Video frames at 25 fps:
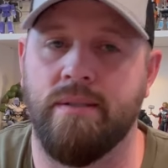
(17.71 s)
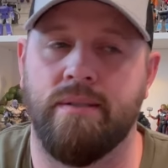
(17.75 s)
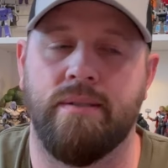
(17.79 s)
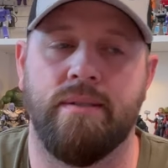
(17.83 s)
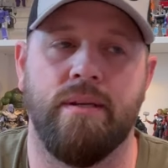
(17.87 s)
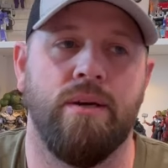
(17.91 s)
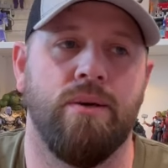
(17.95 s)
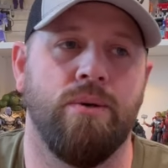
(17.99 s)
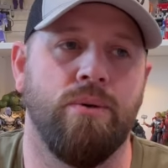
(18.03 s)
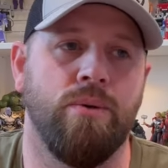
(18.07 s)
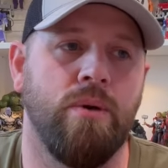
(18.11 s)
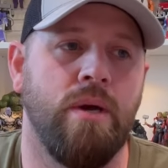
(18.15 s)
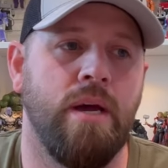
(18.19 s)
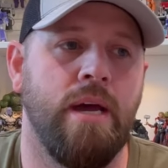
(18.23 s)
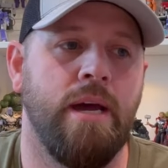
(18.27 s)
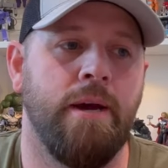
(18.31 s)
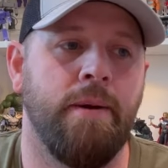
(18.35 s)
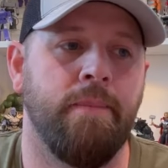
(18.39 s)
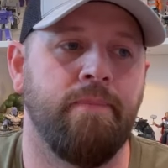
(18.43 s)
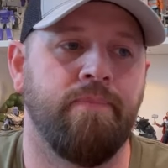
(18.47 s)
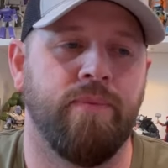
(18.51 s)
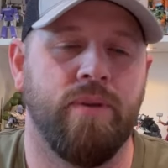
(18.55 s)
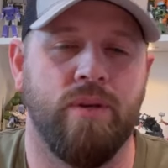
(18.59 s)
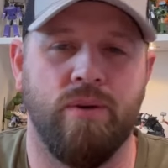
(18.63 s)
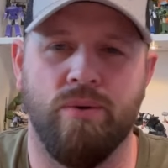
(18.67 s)
So
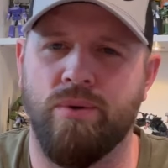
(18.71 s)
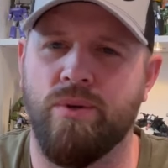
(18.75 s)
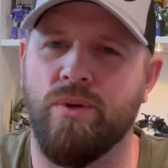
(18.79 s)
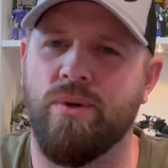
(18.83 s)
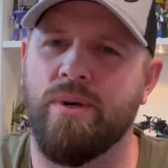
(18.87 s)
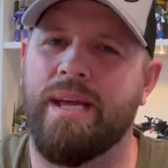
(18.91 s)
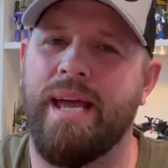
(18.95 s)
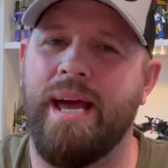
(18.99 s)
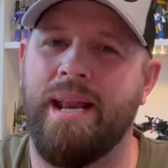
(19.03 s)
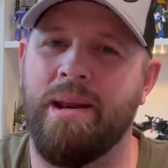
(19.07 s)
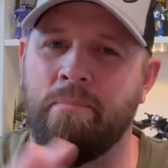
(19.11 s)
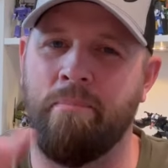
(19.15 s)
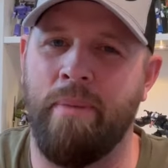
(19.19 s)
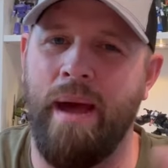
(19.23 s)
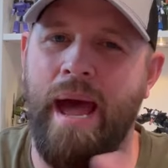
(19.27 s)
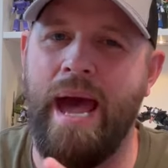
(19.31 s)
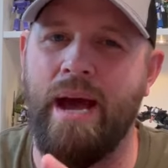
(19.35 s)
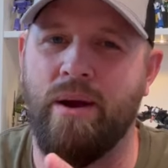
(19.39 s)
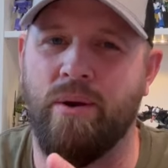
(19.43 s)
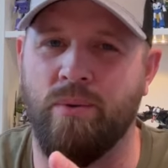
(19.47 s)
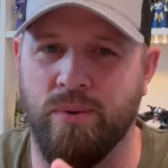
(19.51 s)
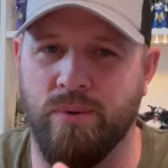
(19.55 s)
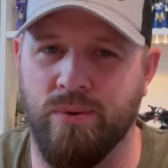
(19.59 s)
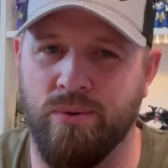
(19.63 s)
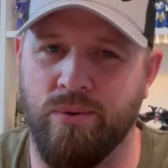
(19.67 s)
gonna do it kind of
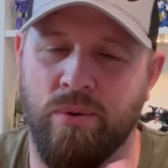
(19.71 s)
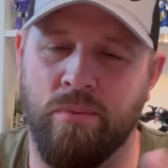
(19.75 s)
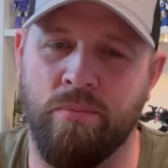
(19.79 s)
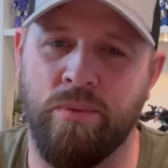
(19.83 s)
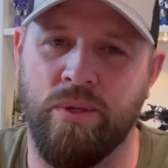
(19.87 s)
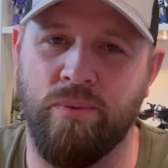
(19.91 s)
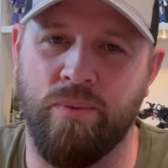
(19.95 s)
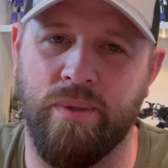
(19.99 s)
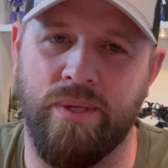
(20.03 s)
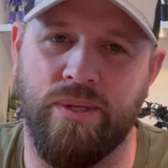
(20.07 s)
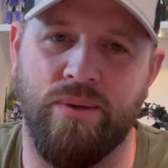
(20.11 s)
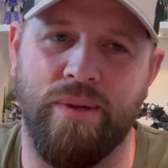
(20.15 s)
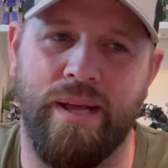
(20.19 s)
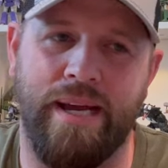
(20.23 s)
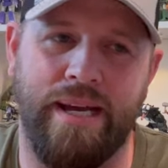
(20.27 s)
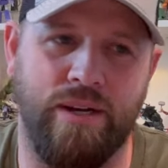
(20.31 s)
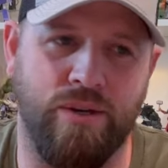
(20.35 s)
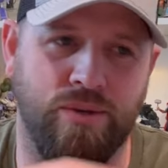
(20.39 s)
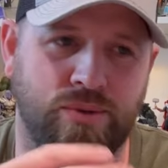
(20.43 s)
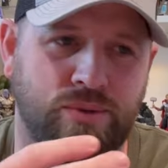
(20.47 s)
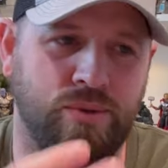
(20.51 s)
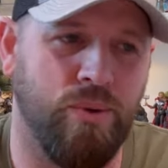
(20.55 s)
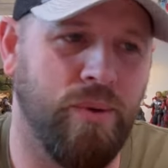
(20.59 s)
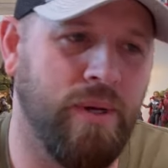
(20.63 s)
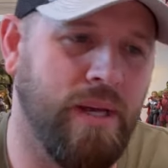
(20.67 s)
backward. Normally we do like
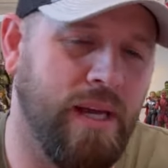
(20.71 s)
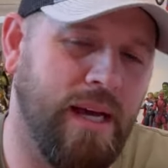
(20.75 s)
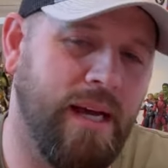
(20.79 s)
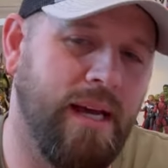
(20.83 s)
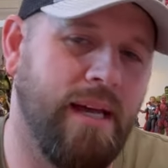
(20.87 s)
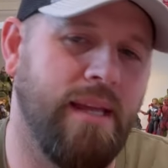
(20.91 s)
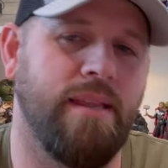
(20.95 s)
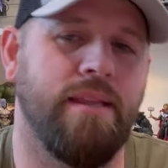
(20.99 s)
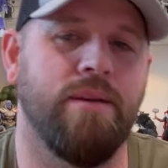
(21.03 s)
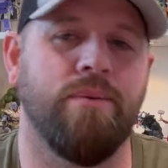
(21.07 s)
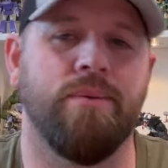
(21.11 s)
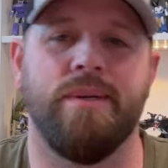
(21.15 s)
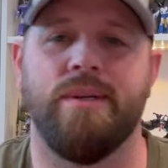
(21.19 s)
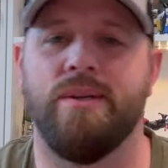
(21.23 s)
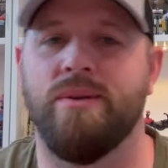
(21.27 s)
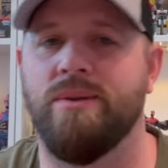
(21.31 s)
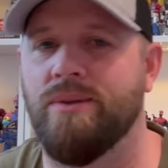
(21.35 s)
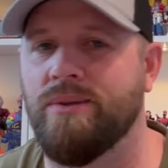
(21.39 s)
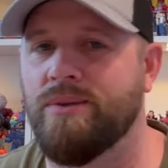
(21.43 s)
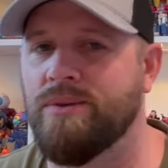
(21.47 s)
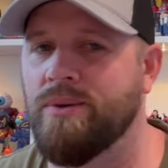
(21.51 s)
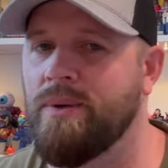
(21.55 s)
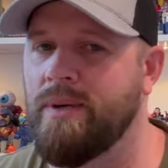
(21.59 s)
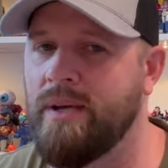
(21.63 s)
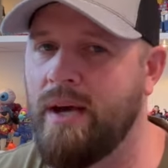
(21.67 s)
our toy hunt, then we do the
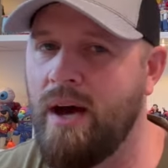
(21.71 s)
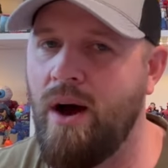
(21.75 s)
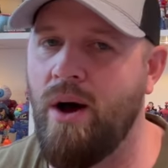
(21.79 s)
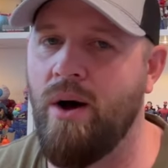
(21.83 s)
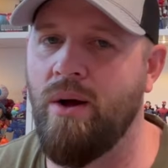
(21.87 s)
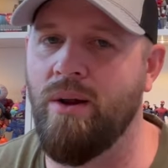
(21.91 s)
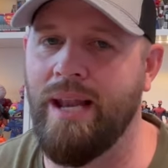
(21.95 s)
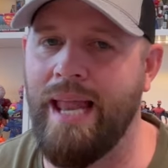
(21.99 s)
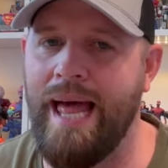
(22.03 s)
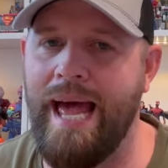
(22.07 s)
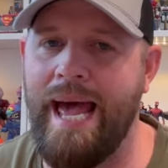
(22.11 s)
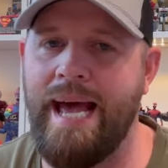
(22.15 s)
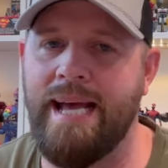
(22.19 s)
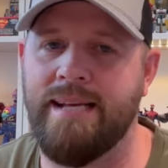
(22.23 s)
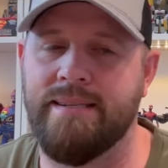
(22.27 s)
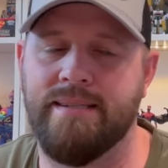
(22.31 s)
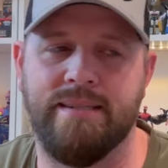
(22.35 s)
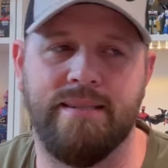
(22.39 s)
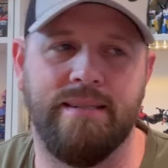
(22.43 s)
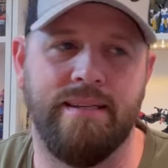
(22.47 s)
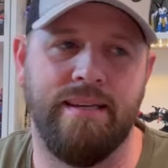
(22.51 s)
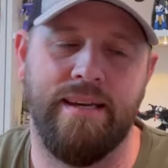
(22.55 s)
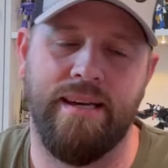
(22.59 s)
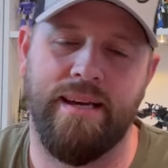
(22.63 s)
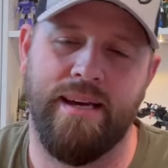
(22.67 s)
toy haul last.